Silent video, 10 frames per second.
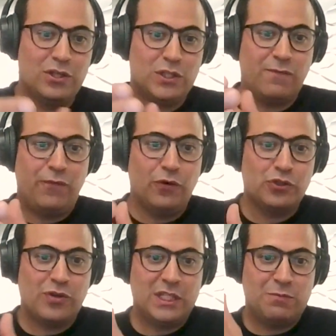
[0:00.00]
there's
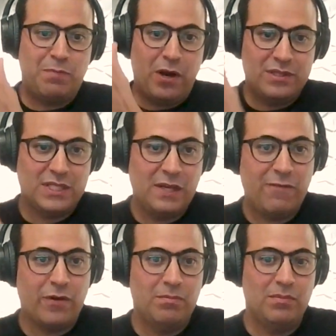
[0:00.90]
full transparency
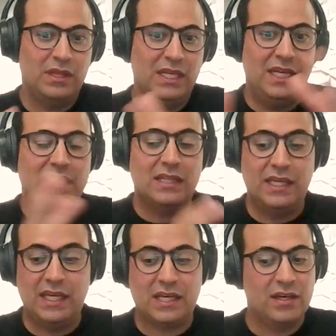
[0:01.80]
from Lead
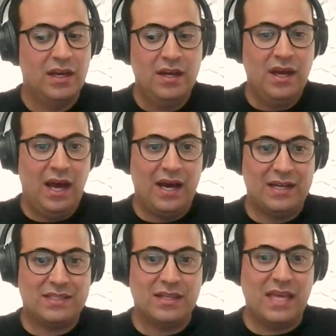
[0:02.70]
Clinic
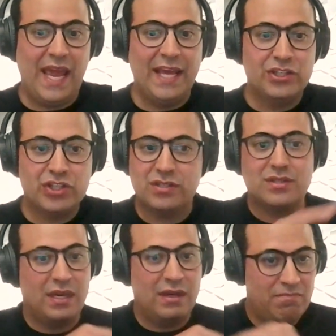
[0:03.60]
to the
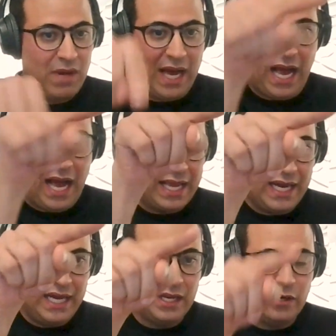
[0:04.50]
agents, then I
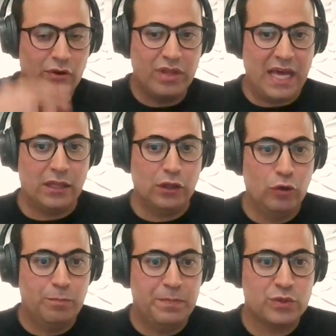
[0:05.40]
kind of know that
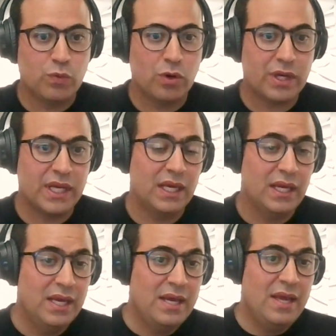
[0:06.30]
loop is working,
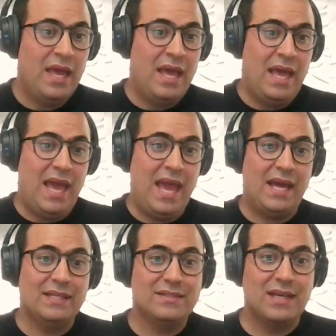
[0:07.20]

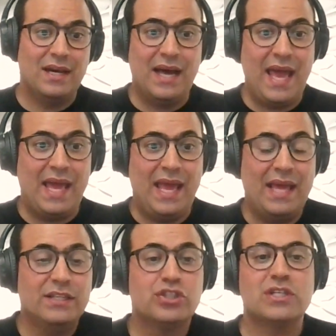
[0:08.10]
and
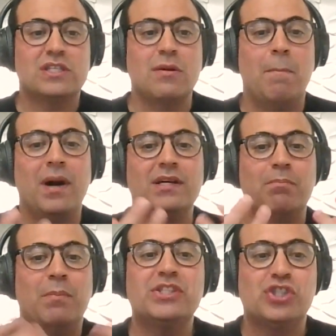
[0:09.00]
it's just a
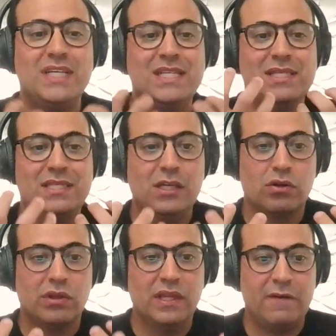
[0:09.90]
much
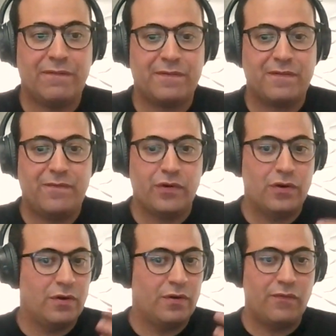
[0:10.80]
easier lift
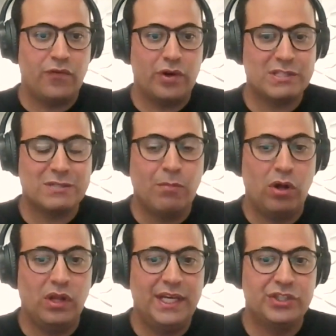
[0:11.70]
for a
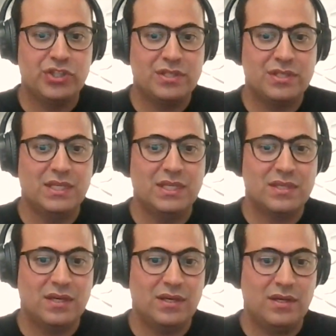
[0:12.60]
small agency
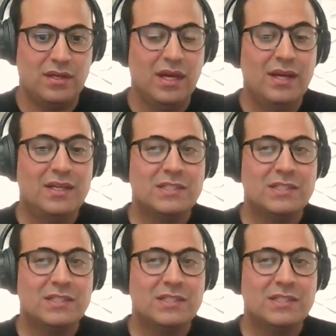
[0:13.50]
to